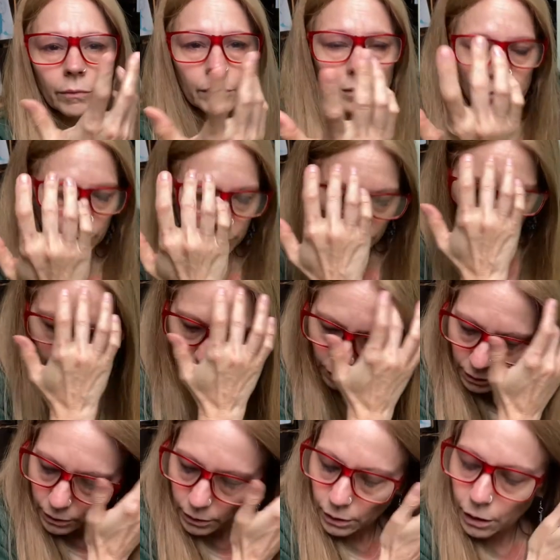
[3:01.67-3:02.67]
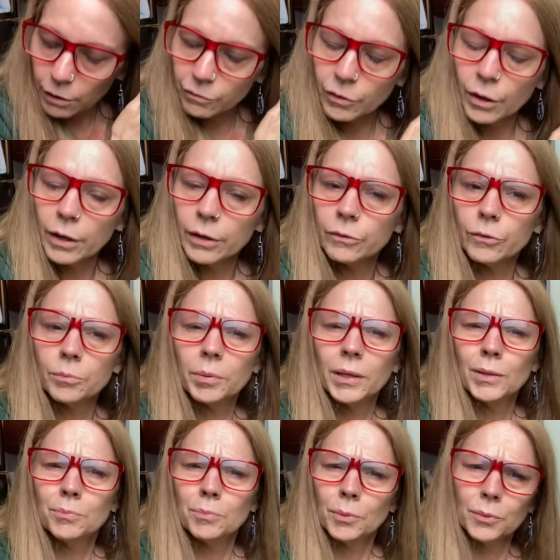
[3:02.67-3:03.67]
with over 100
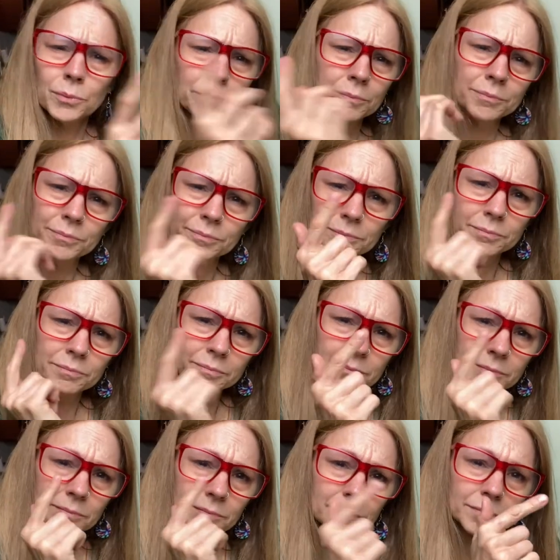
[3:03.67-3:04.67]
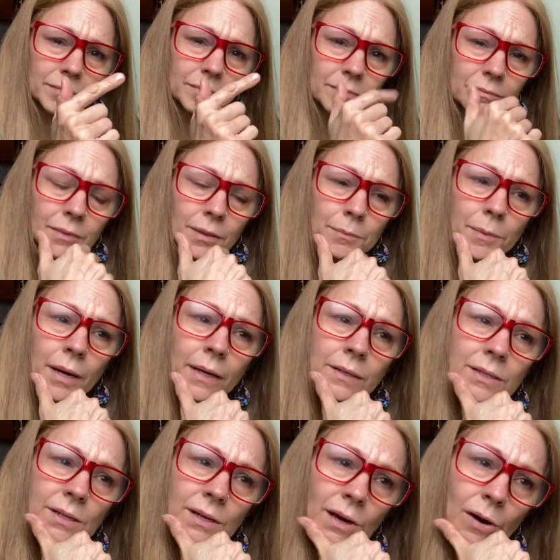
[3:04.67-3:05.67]
people. My
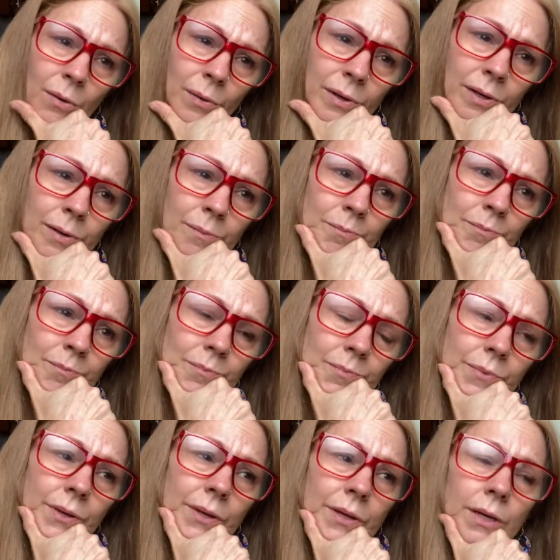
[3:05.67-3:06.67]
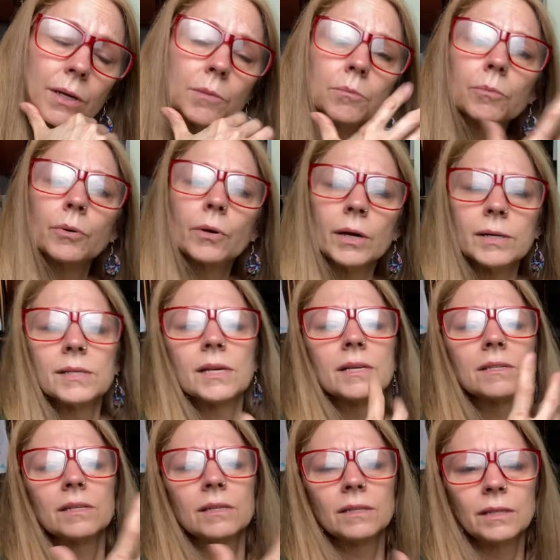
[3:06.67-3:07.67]
mind's going. I'm
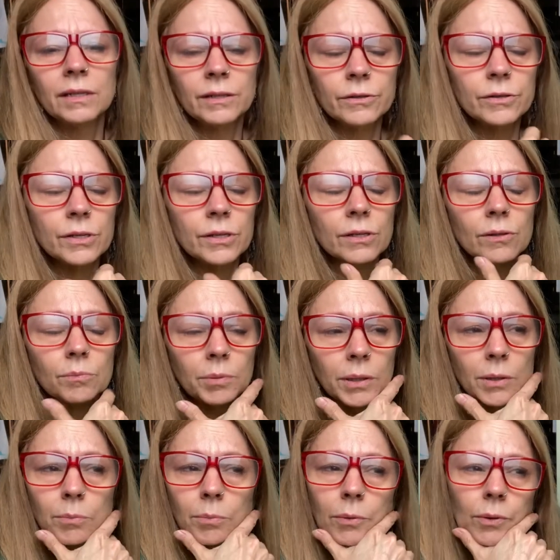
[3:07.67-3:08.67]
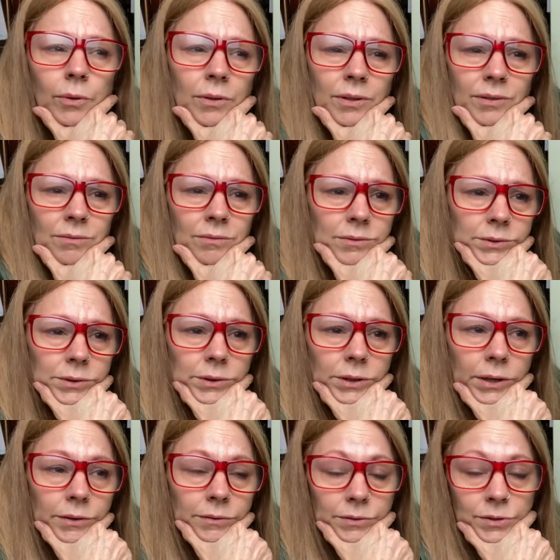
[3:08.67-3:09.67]
processing the energy of the people, and
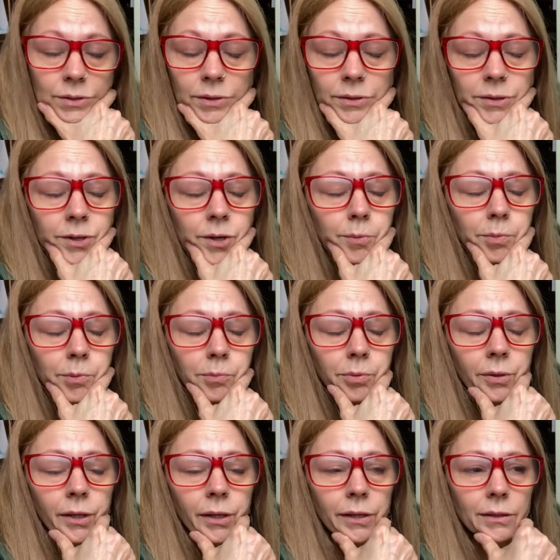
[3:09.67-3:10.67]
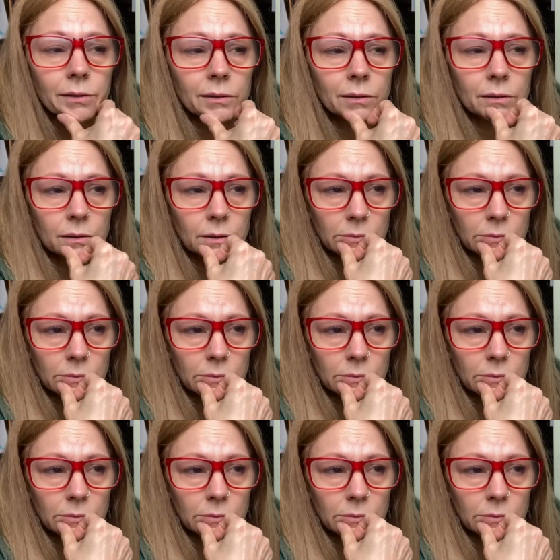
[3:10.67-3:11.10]
I was in an open place.